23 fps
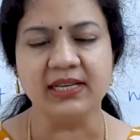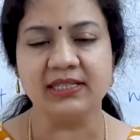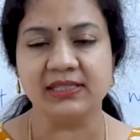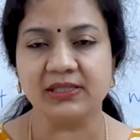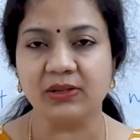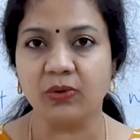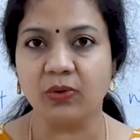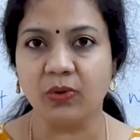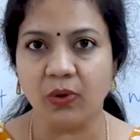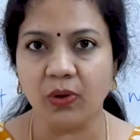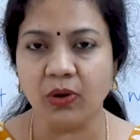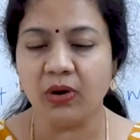so
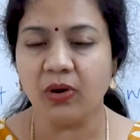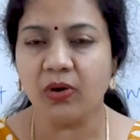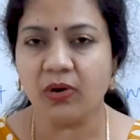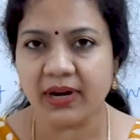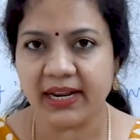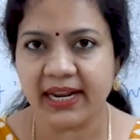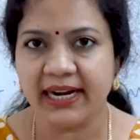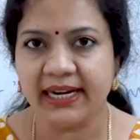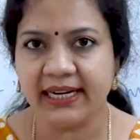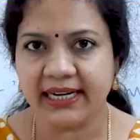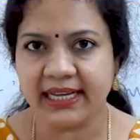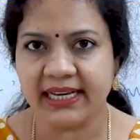goal
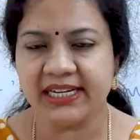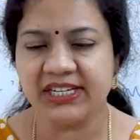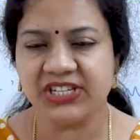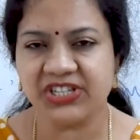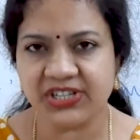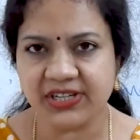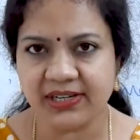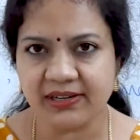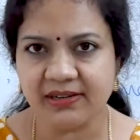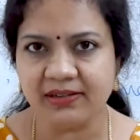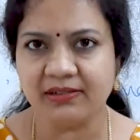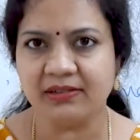
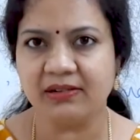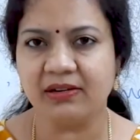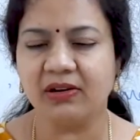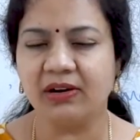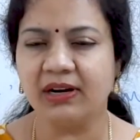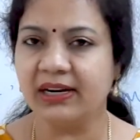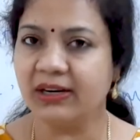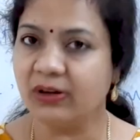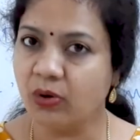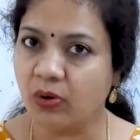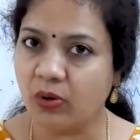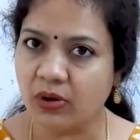orientation
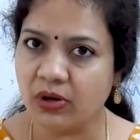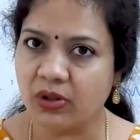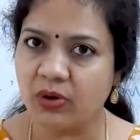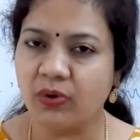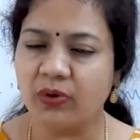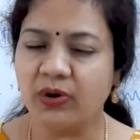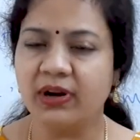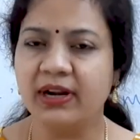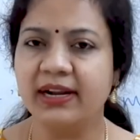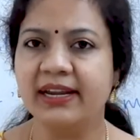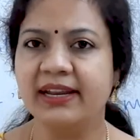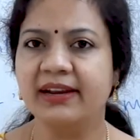and goal
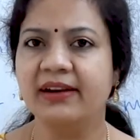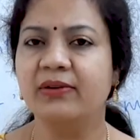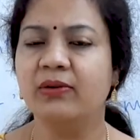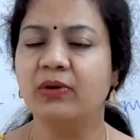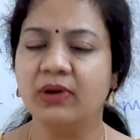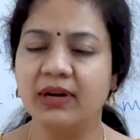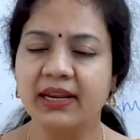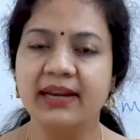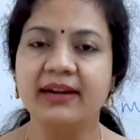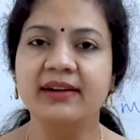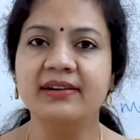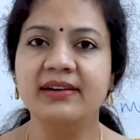
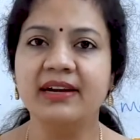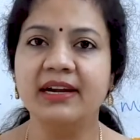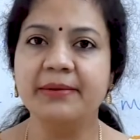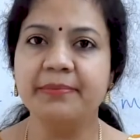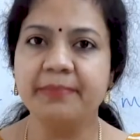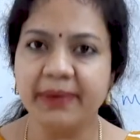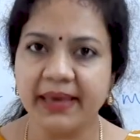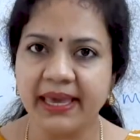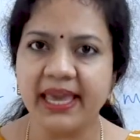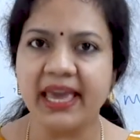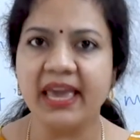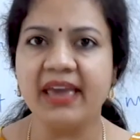oriented
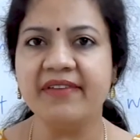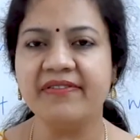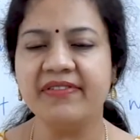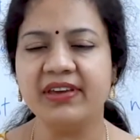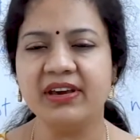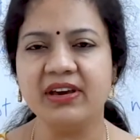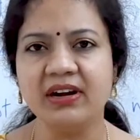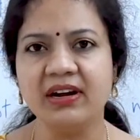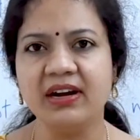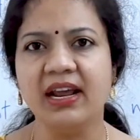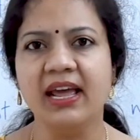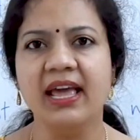behavior,
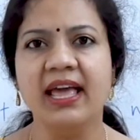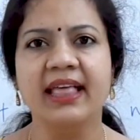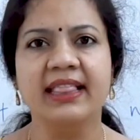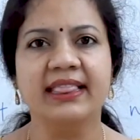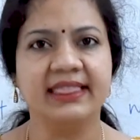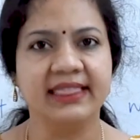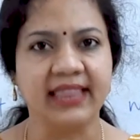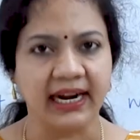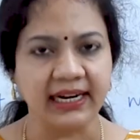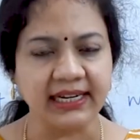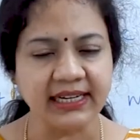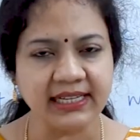
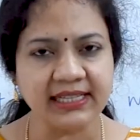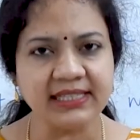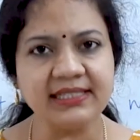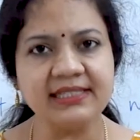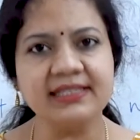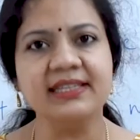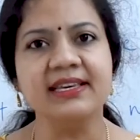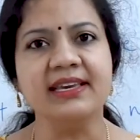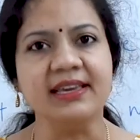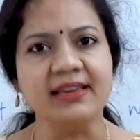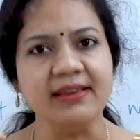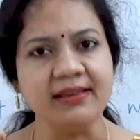that is
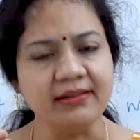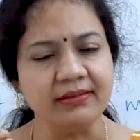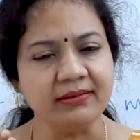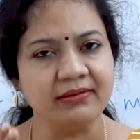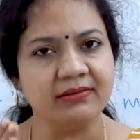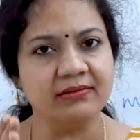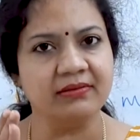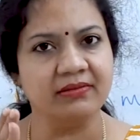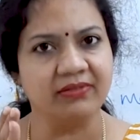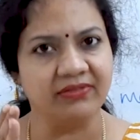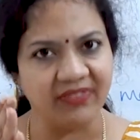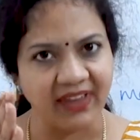the
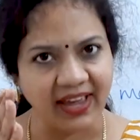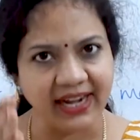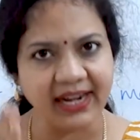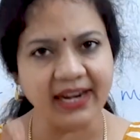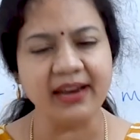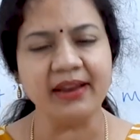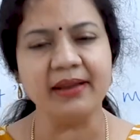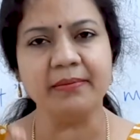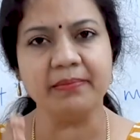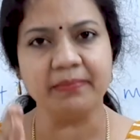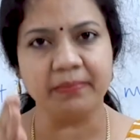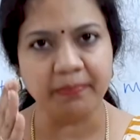
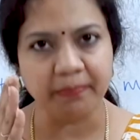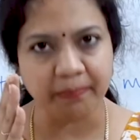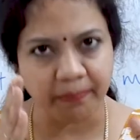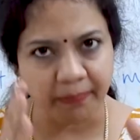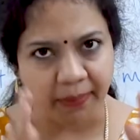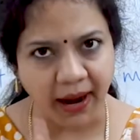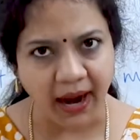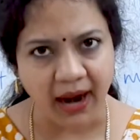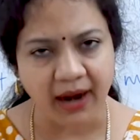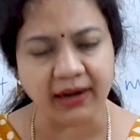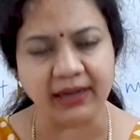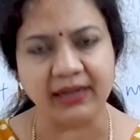very
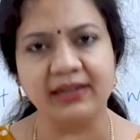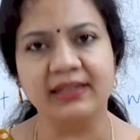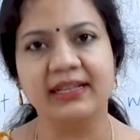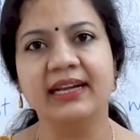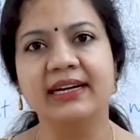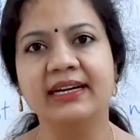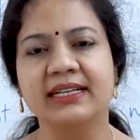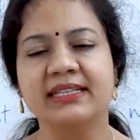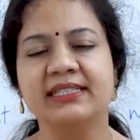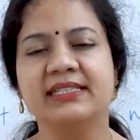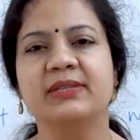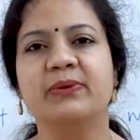part,
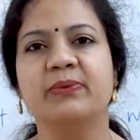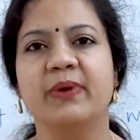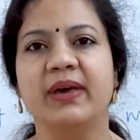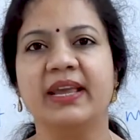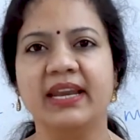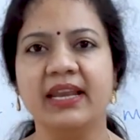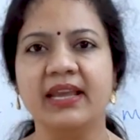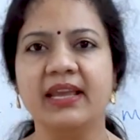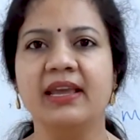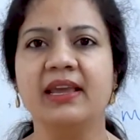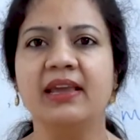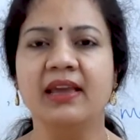that is the
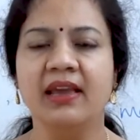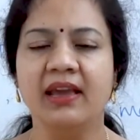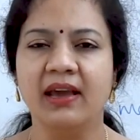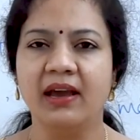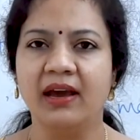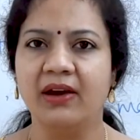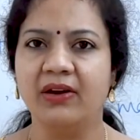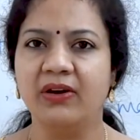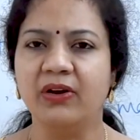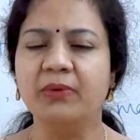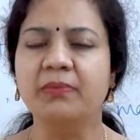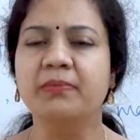very
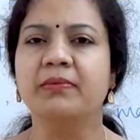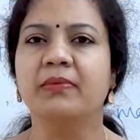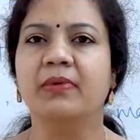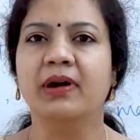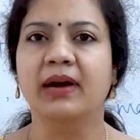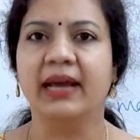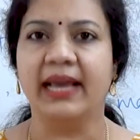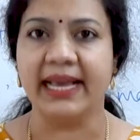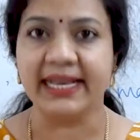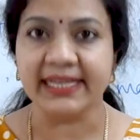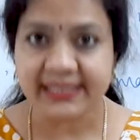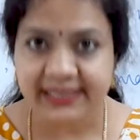
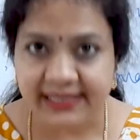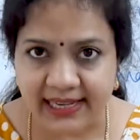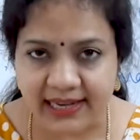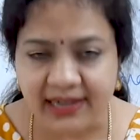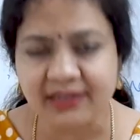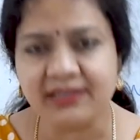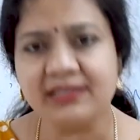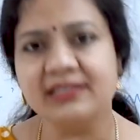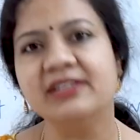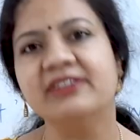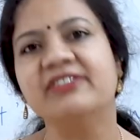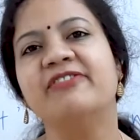
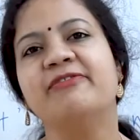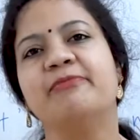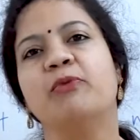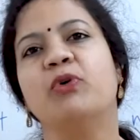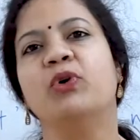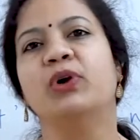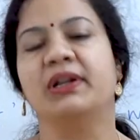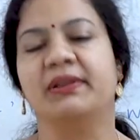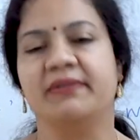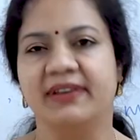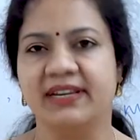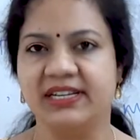essence of
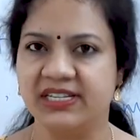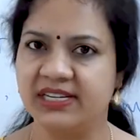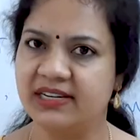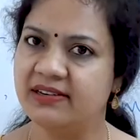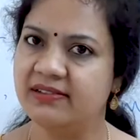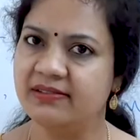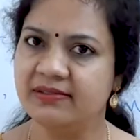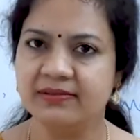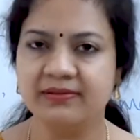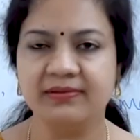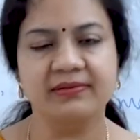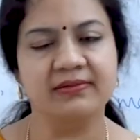
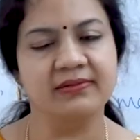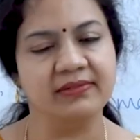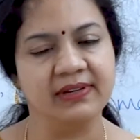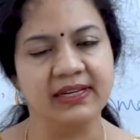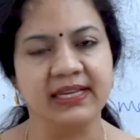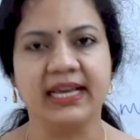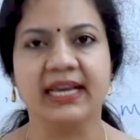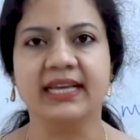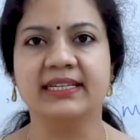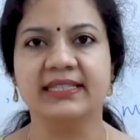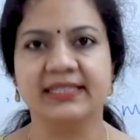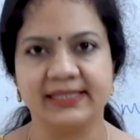motivation, we
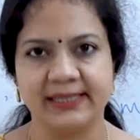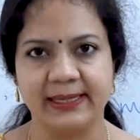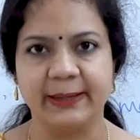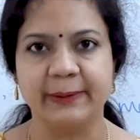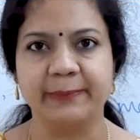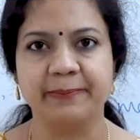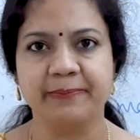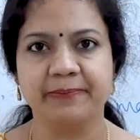can say.